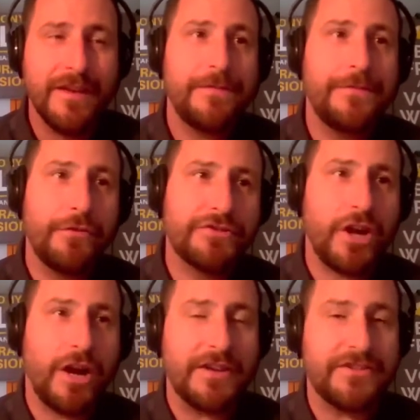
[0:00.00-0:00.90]
Those
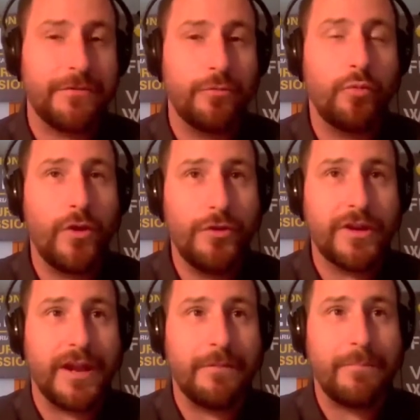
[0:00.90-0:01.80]
costs will
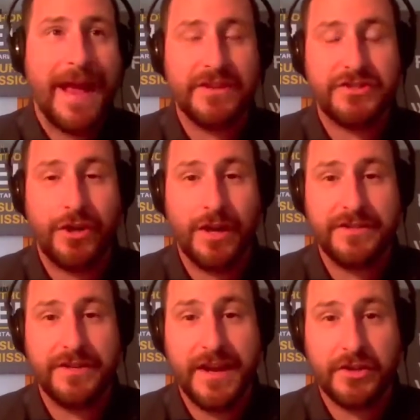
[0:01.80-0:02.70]
get passed
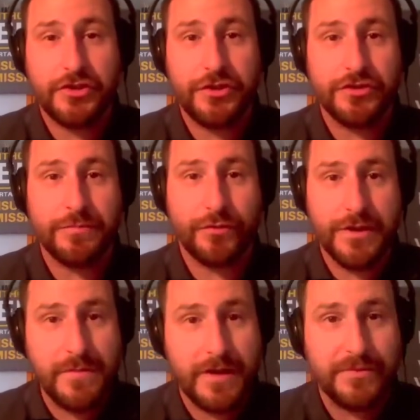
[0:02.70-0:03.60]
on to next year's
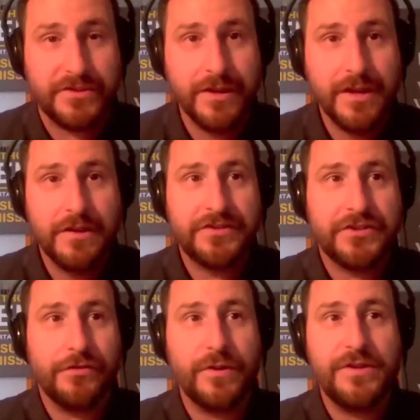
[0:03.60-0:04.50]
premiums.
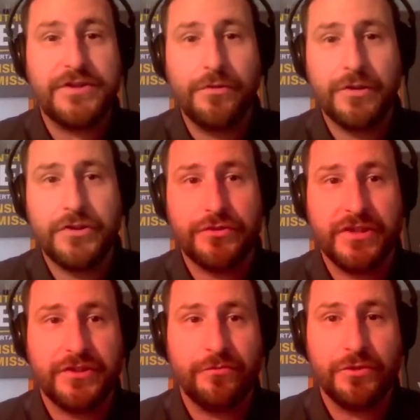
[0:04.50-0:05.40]
So if we don't
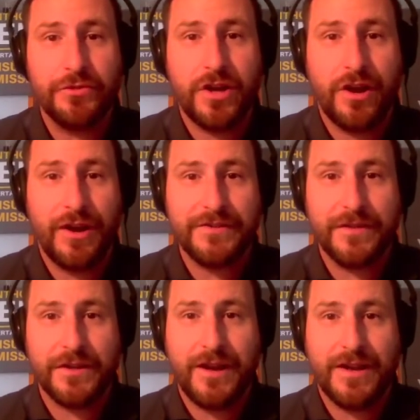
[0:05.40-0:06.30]
address the root cause
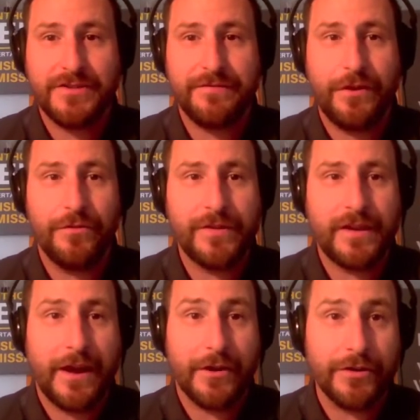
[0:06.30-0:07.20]
of the cost of health
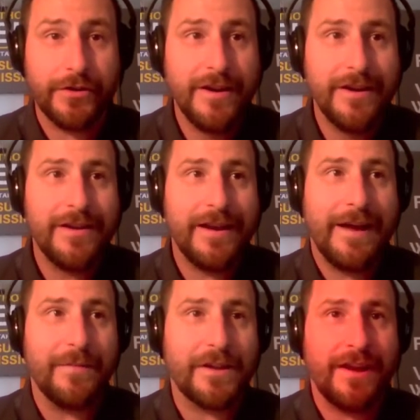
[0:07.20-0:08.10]
care,
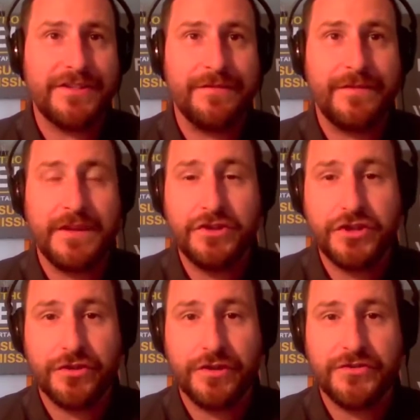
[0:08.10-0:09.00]
the cost of
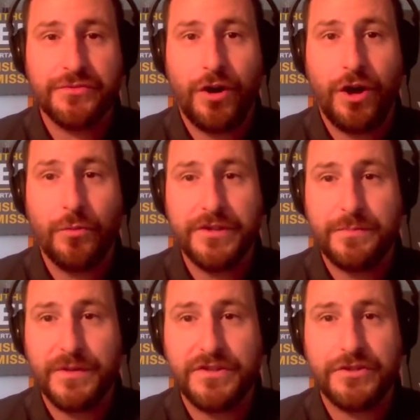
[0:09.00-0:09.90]
insurance will
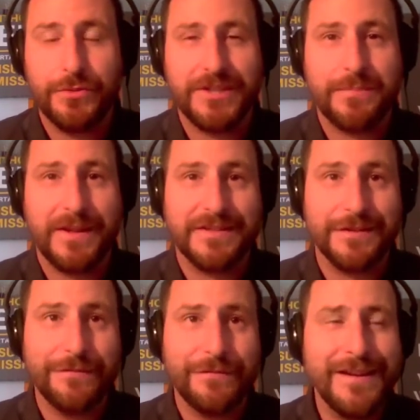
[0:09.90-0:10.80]
always be too
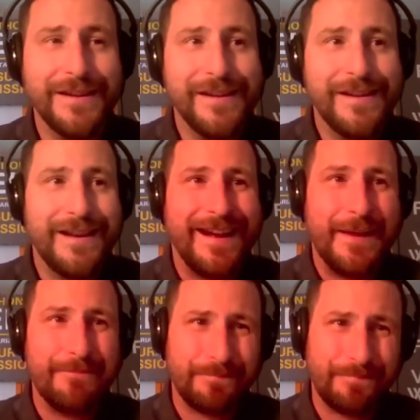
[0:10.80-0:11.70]
expensive.
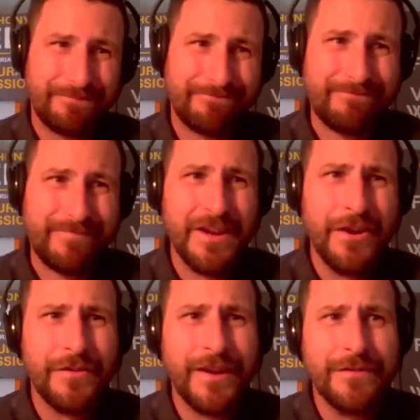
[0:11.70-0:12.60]

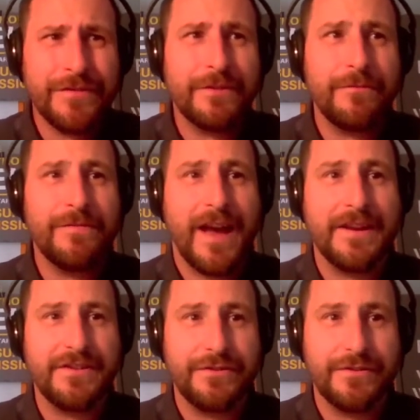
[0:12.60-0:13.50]
The other thing we've got
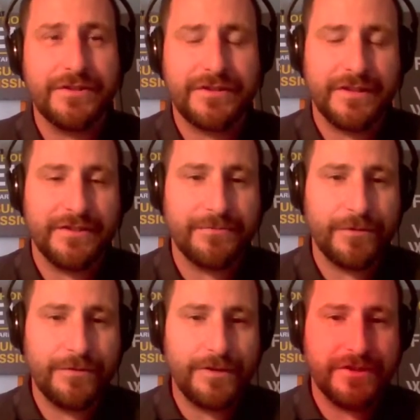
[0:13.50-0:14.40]
to do is
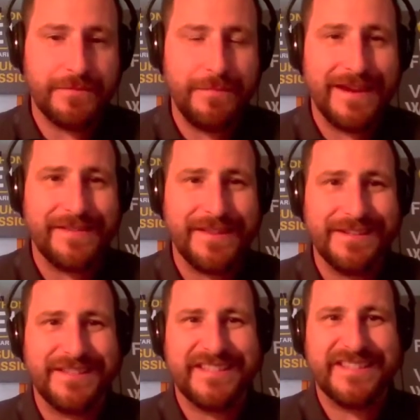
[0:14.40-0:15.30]
really just make
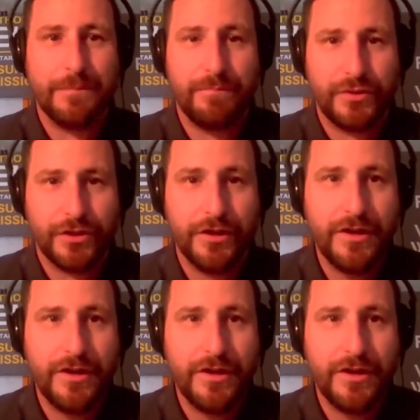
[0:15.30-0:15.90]
things simpler.